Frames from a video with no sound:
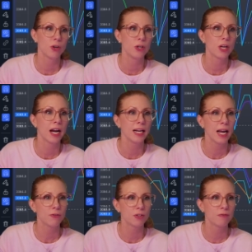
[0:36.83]
you kind of
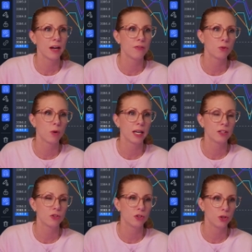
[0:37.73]
have to find the right
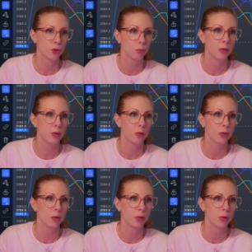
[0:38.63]
zoom